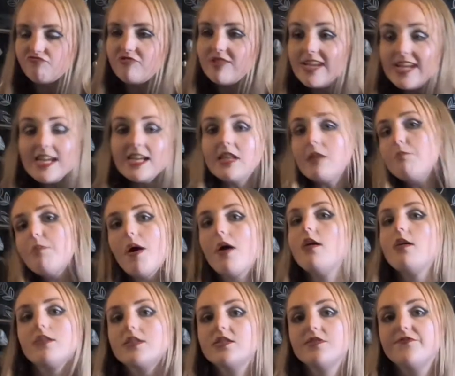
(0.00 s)
really
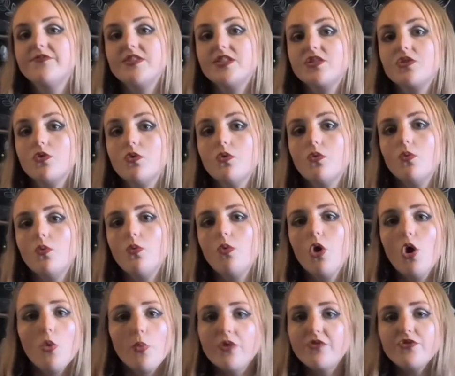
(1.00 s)
part of the school,
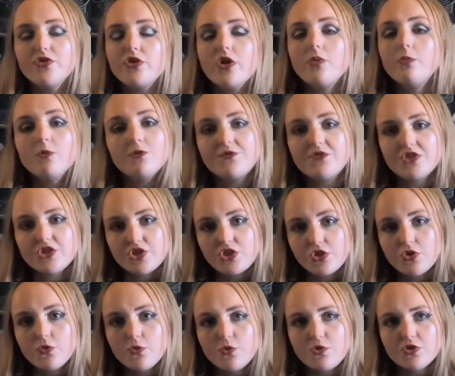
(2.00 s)
with no other
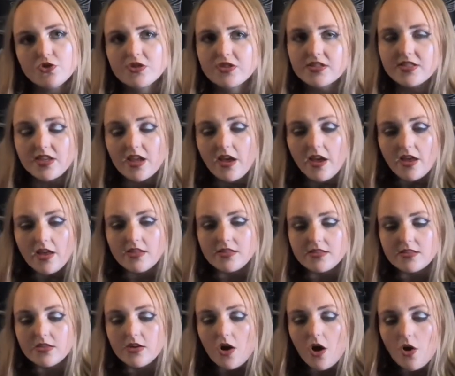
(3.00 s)
students
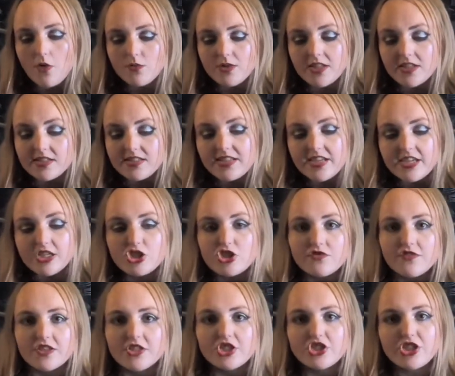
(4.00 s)
and only a teacher
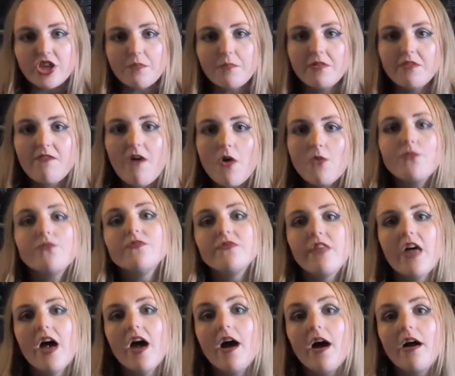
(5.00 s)
and a chaperone
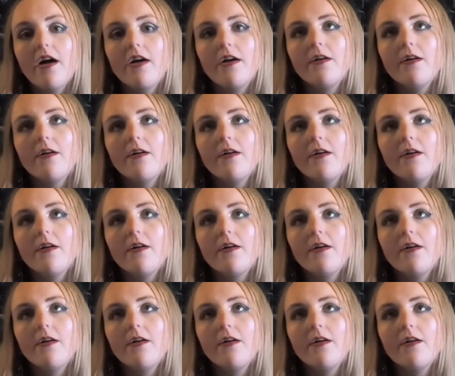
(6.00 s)
there,